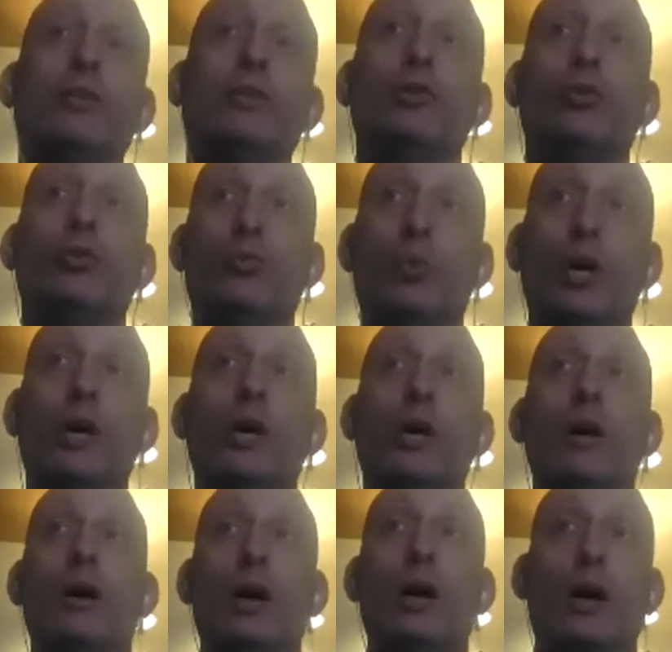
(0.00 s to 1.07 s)
to
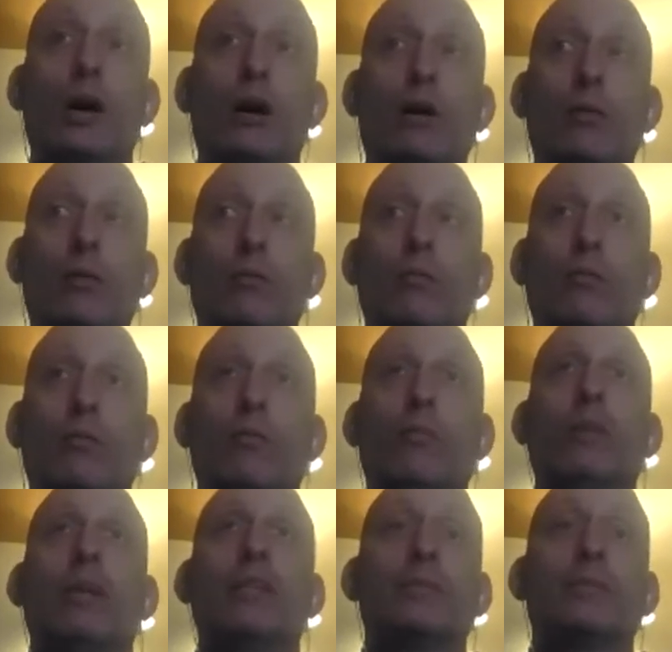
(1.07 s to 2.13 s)

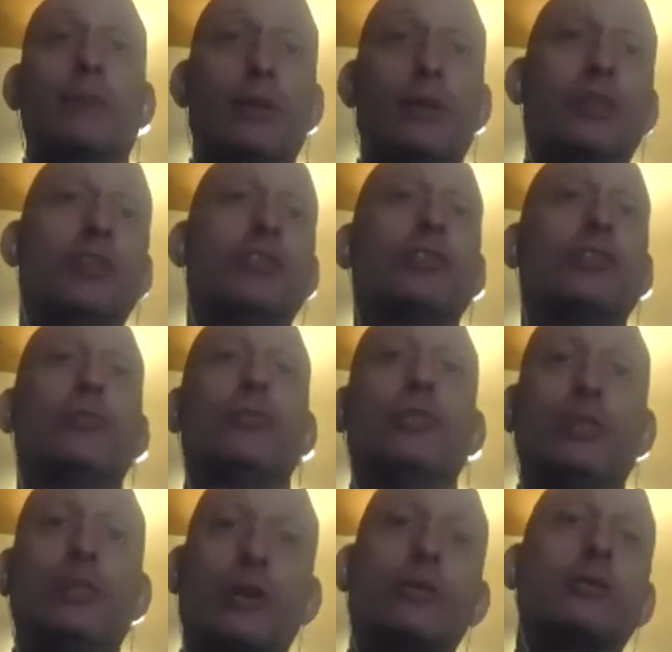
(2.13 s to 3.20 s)
experience the
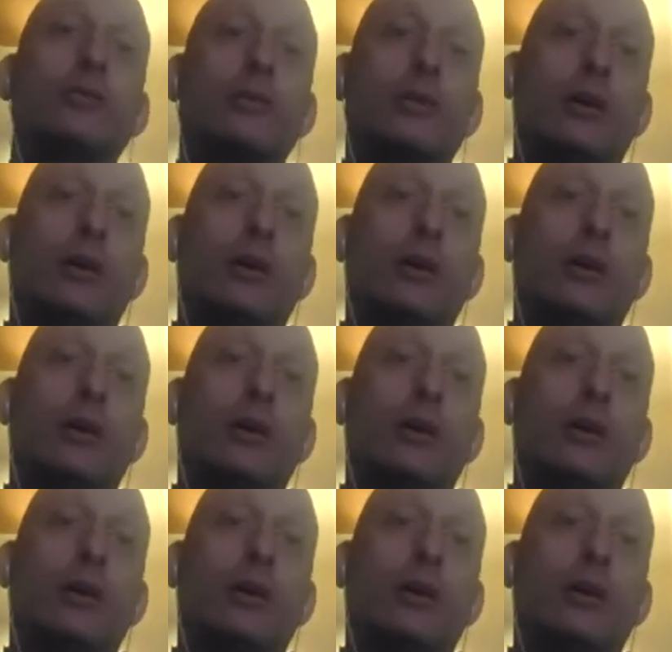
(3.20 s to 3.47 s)
results